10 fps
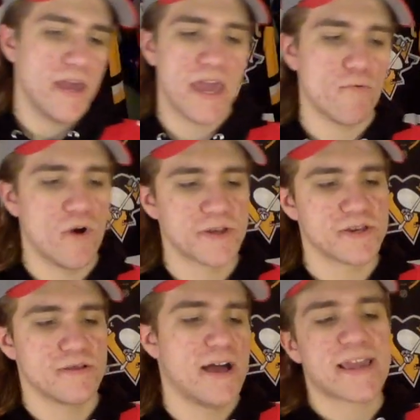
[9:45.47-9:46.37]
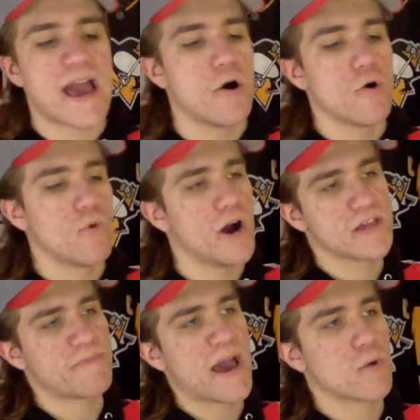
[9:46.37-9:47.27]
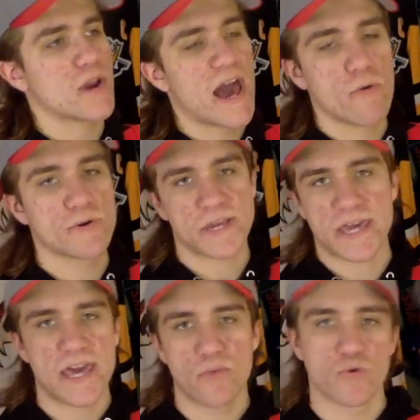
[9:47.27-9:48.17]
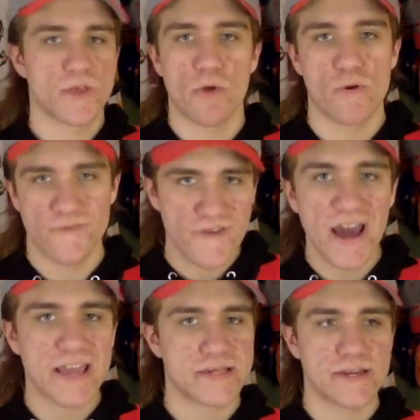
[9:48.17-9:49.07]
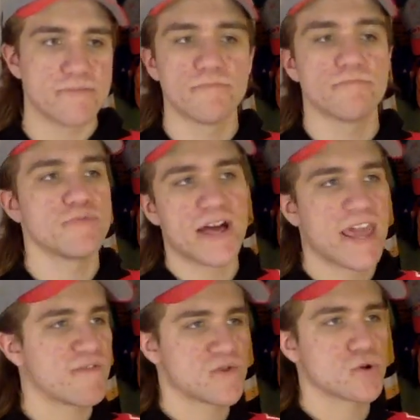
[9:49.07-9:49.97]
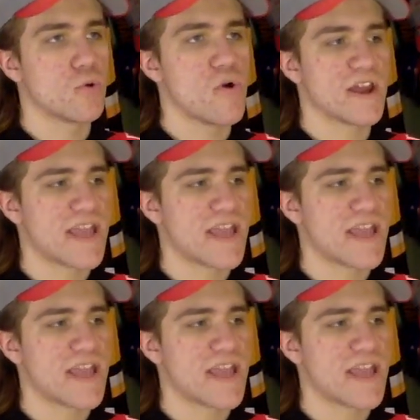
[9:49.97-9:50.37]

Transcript: it wasn't like how it was back when I was a kid where there were fights and plenty of scoring.